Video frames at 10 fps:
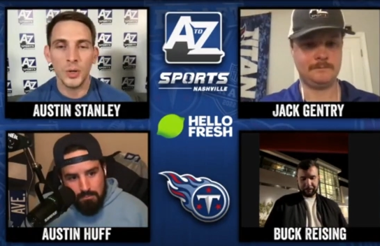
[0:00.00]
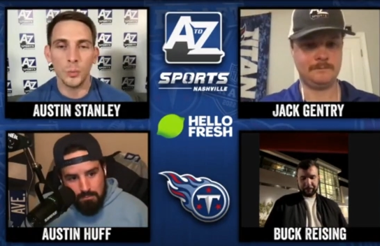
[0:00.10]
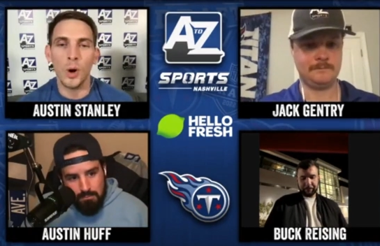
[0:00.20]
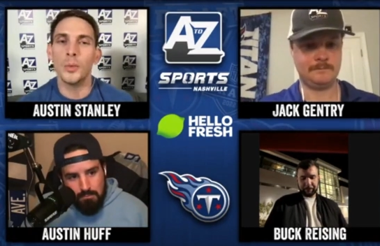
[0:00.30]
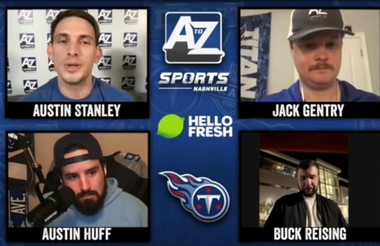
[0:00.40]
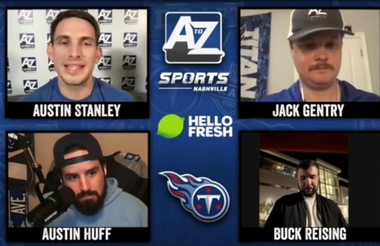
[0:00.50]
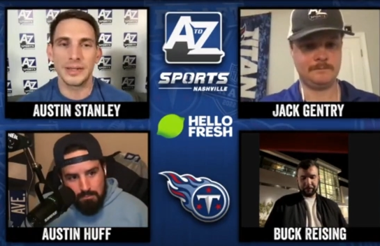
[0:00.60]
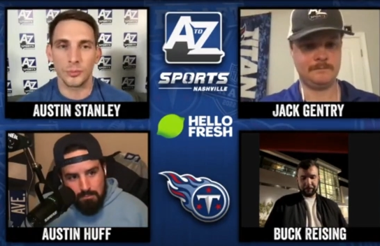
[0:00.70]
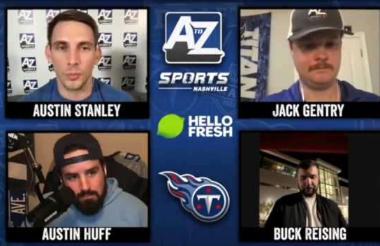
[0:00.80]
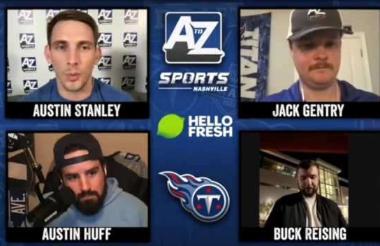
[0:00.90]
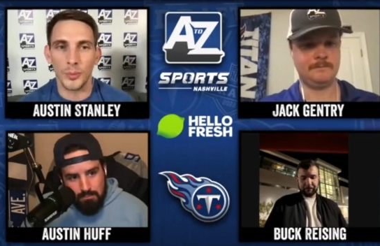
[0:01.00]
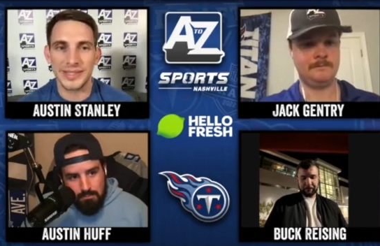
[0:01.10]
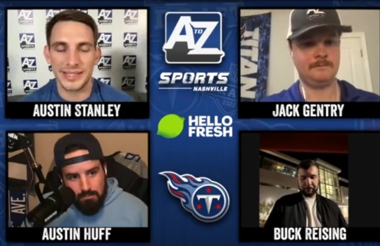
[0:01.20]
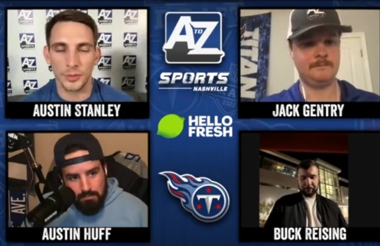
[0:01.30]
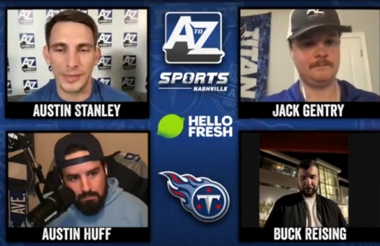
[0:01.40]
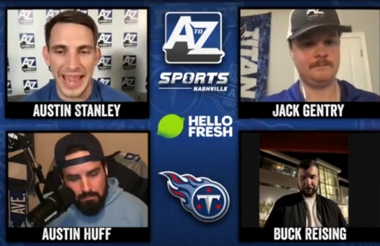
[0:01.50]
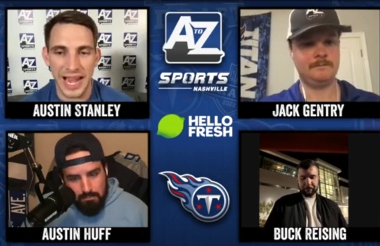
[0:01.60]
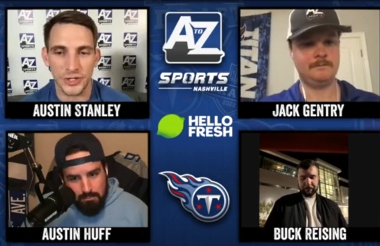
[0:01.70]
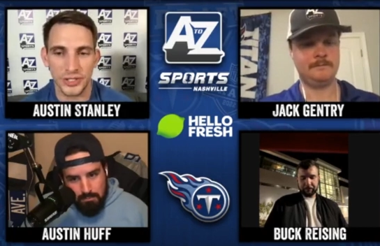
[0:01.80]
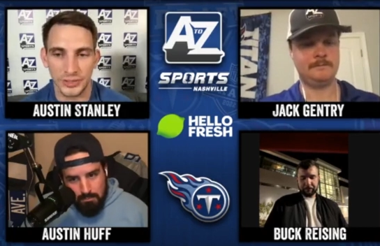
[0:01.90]
Speaker 1: What was it? What was the
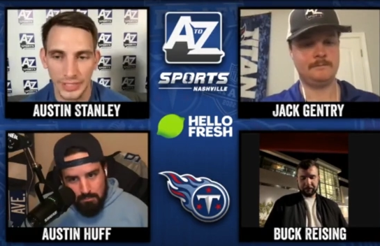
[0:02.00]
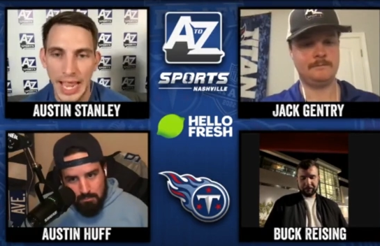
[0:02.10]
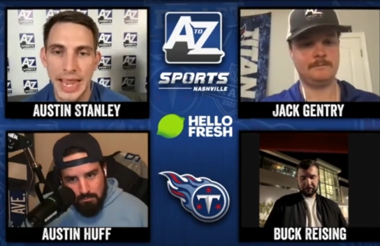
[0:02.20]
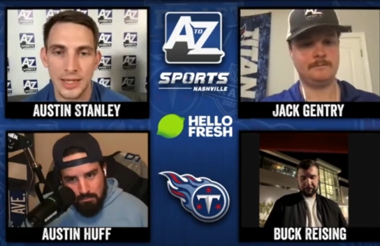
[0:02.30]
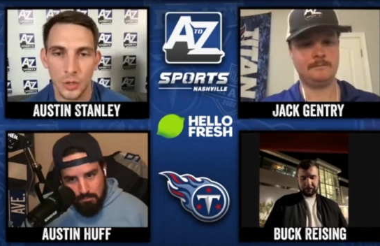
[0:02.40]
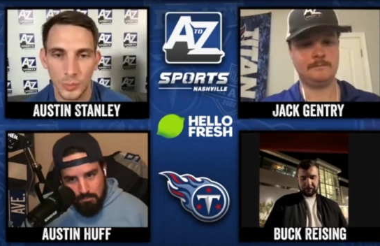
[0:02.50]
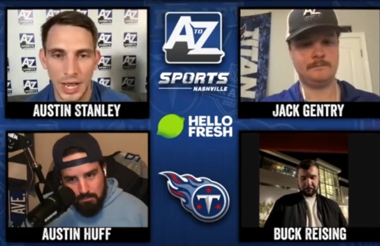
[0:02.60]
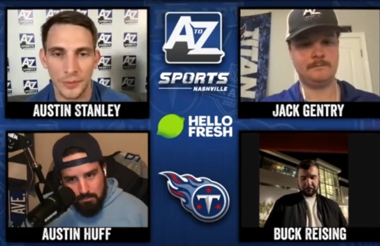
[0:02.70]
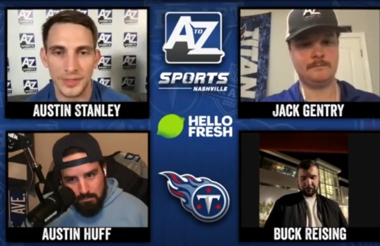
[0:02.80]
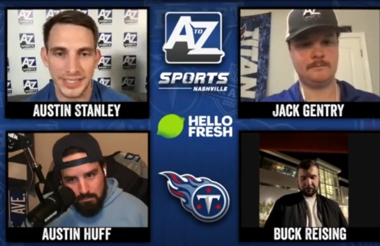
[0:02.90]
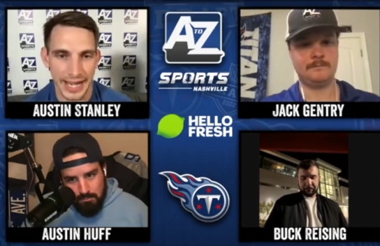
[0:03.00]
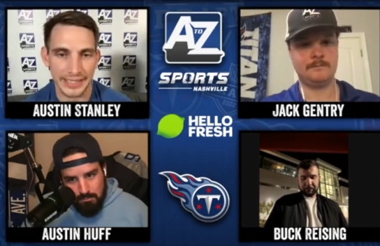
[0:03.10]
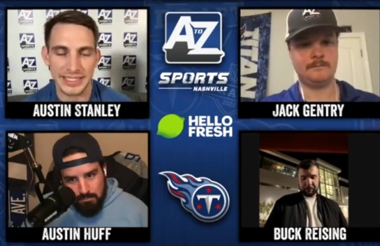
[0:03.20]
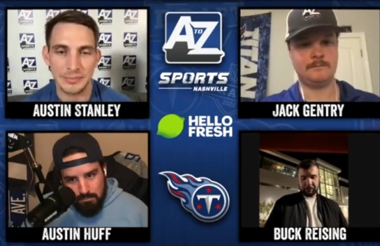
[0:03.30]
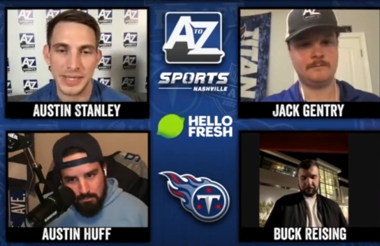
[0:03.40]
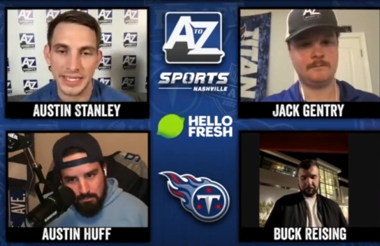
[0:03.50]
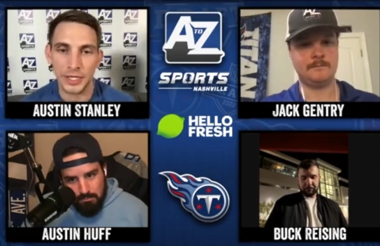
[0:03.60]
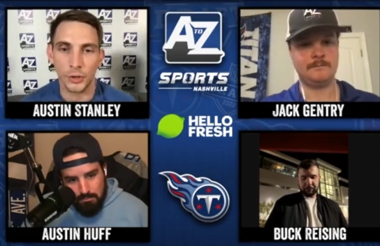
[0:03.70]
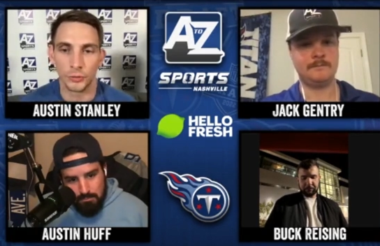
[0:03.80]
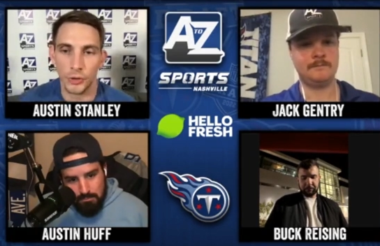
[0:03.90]
reaction like around the Titans
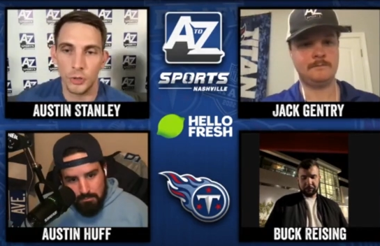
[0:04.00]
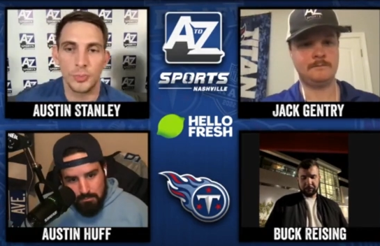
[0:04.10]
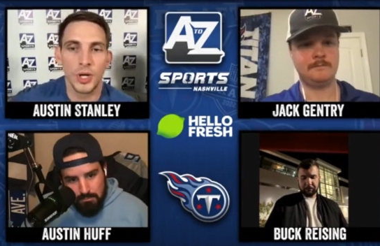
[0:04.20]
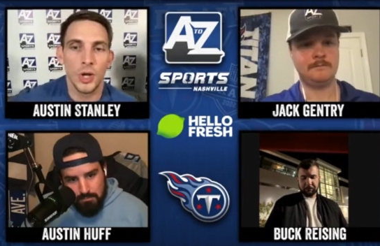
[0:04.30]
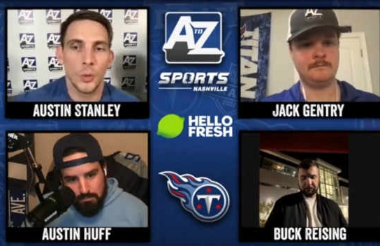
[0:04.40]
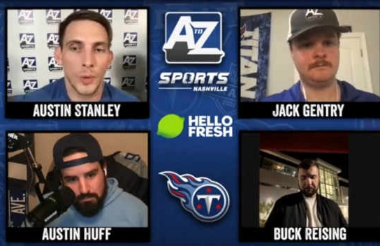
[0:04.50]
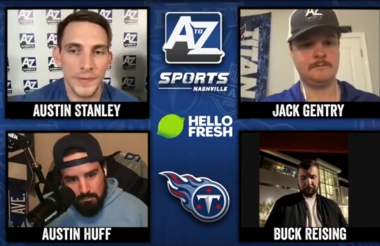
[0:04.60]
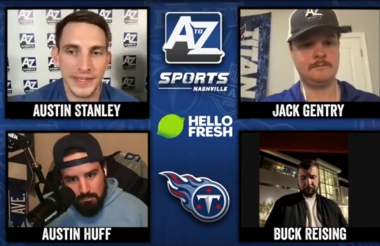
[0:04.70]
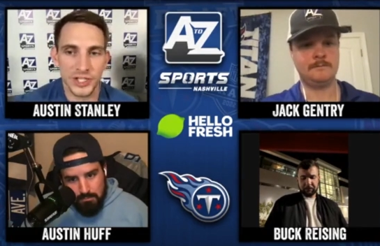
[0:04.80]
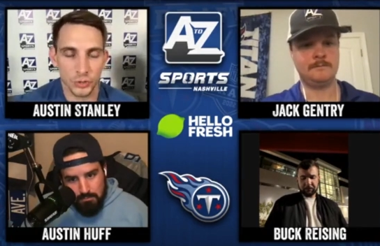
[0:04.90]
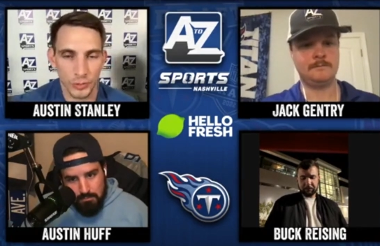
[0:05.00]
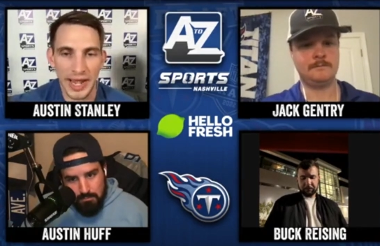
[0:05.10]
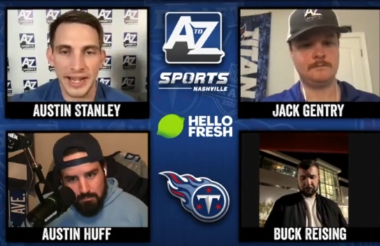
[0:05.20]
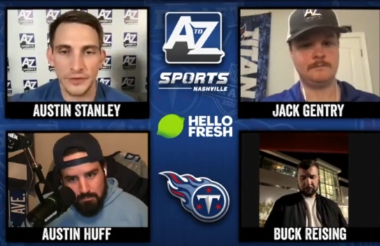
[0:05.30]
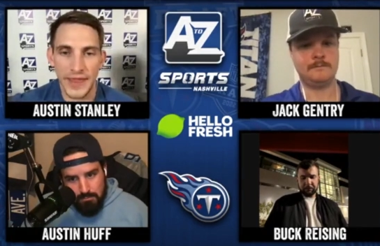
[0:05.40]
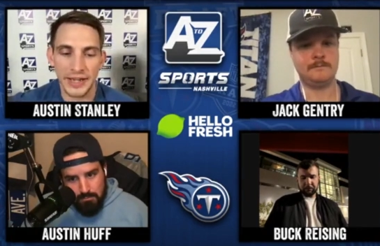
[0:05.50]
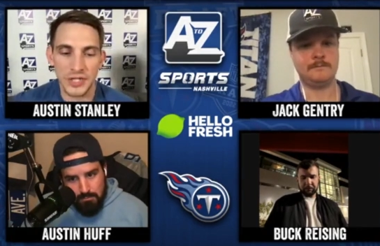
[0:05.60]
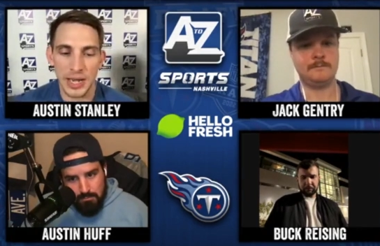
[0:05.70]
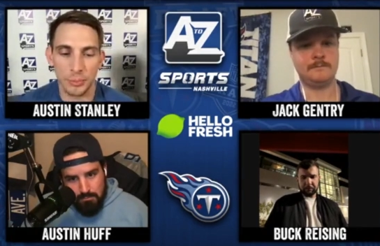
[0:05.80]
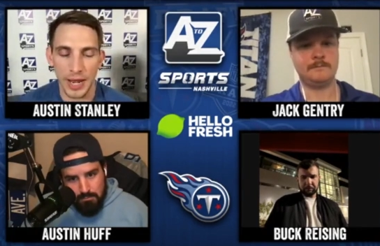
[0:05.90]
media group when the trade of
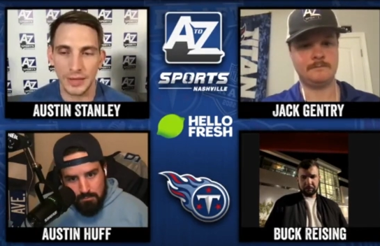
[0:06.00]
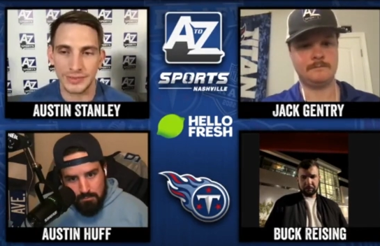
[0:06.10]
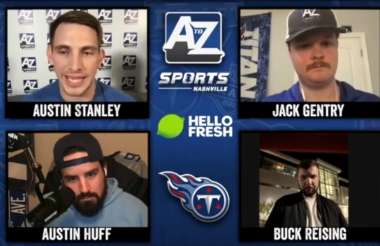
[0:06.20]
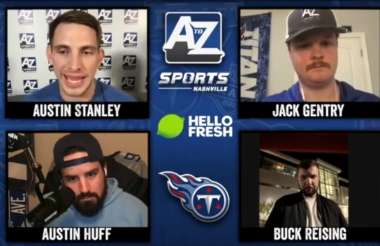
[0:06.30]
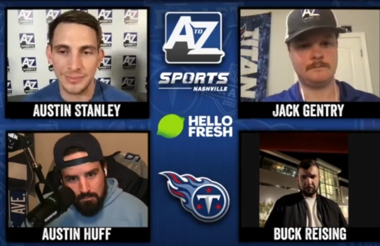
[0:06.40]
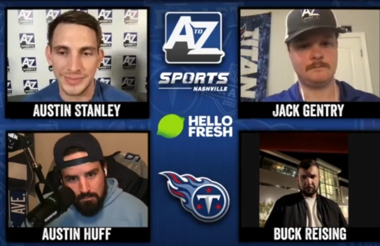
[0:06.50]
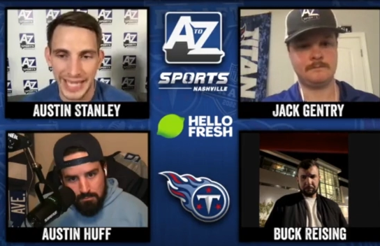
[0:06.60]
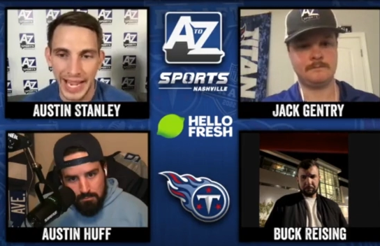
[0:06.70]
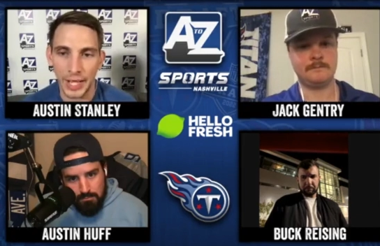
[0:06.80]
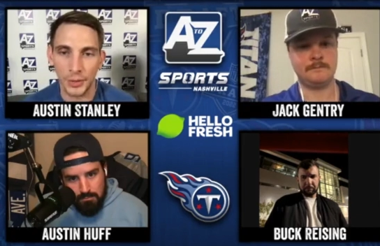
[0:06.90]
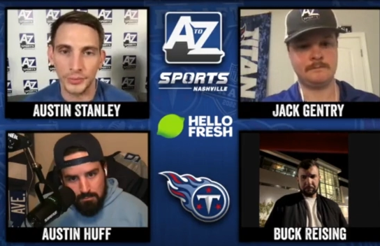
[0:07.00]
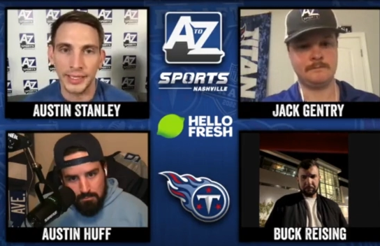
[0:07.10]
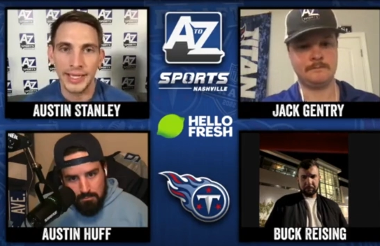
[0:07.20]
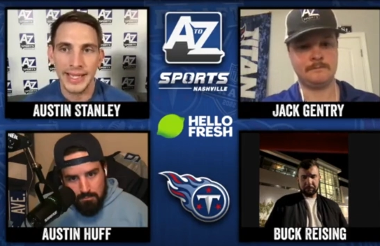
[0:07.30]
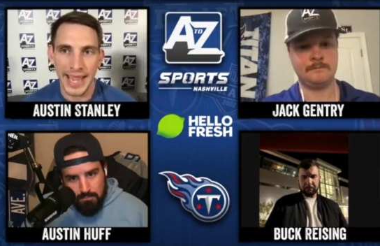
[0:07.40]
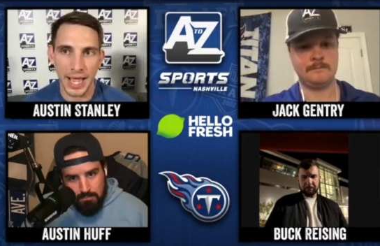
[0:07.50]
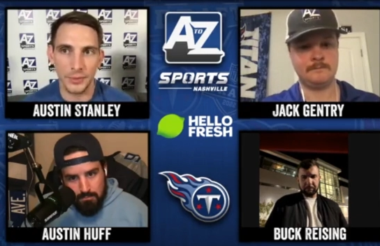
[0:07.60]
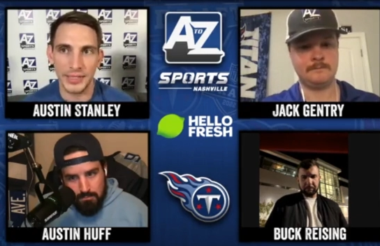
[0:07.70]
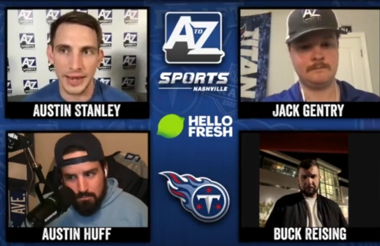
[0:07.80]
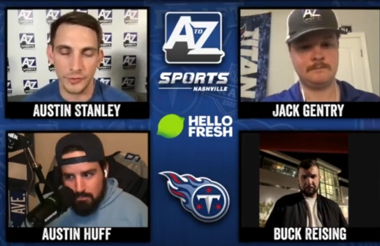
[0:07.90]
AJ Brown came down? How
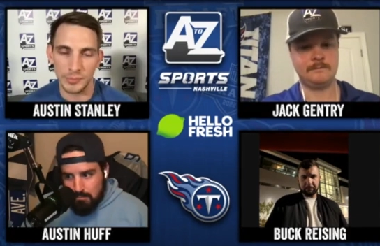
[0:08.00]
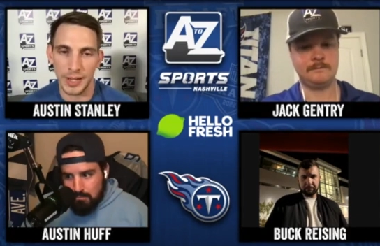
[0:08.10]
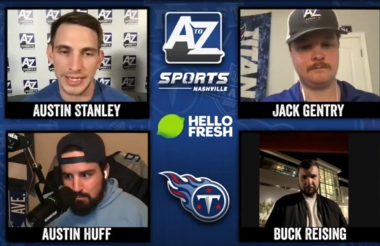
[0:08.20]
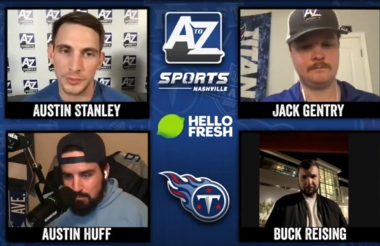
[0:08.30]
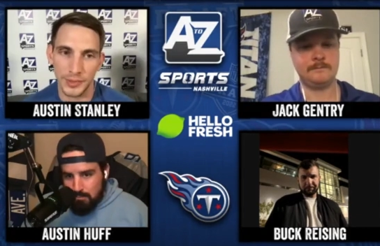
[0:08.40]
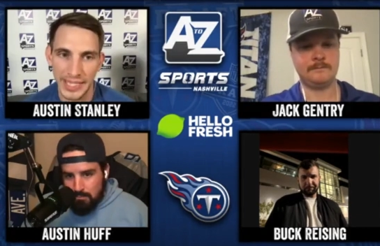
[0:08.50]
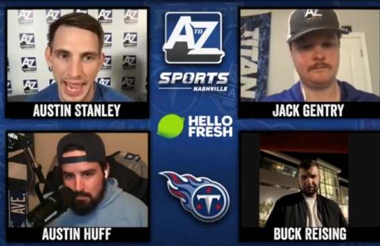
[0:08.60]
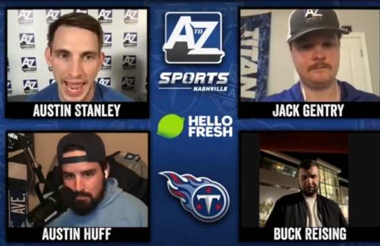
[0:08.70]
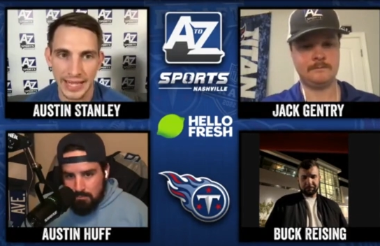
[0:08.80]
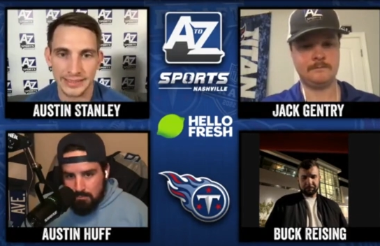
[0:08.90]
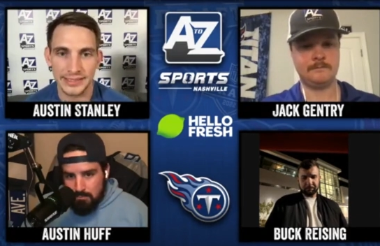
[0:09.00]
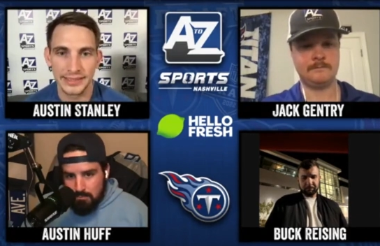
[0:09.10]
did everybody react?